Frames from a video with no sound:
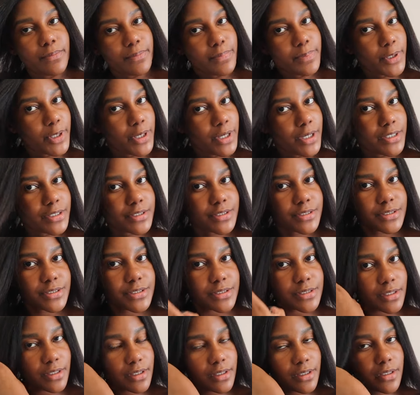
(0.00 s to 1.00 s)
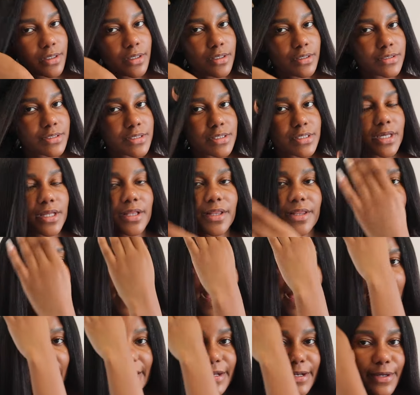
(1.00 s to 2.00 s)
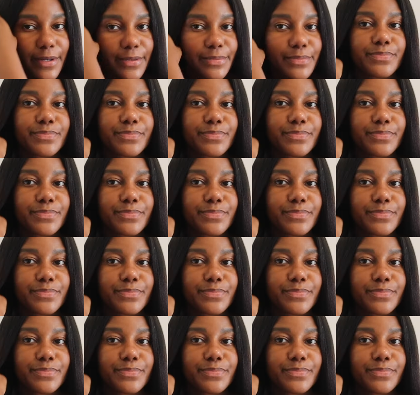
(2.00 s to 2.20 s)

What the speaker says: But until then,